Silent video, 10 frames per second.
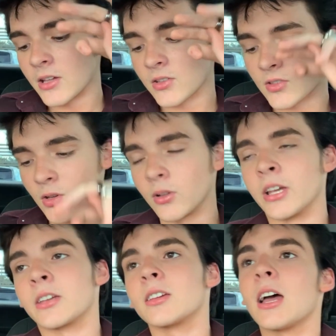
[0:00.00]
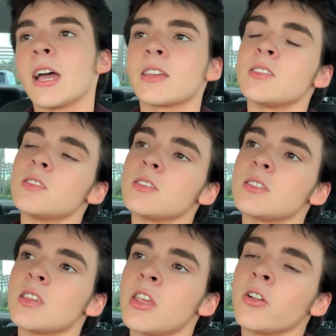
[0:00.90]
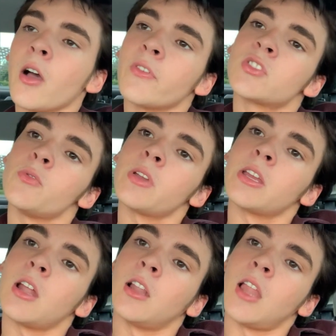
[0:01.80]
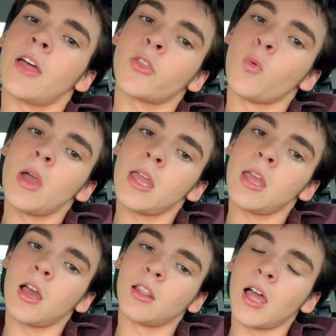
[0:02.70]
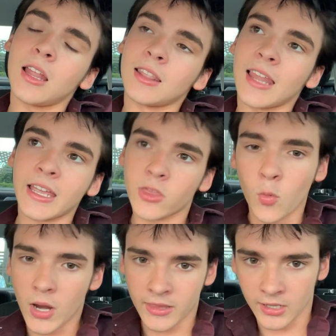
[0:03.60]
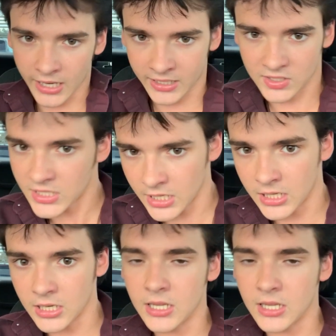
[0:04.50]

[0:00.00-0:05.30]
So, like, I can hear Elvis doing it a lot like the way that Lance did it.